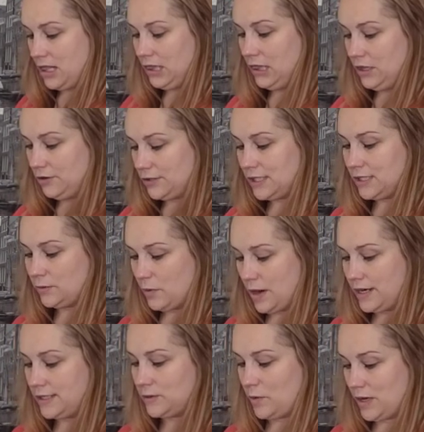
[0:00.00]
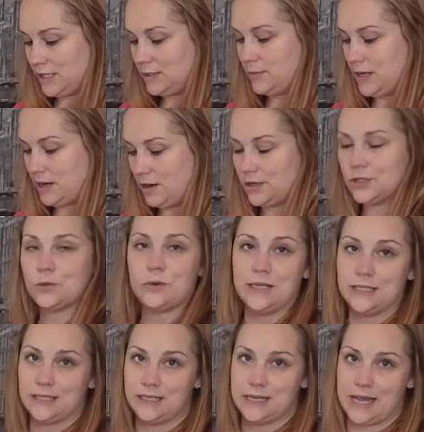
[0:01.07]
closest one is going to be our
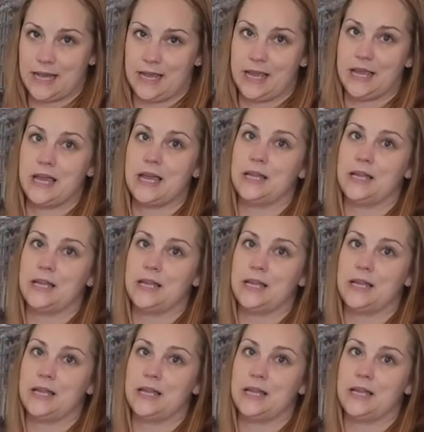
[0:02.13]
Squeeze the Day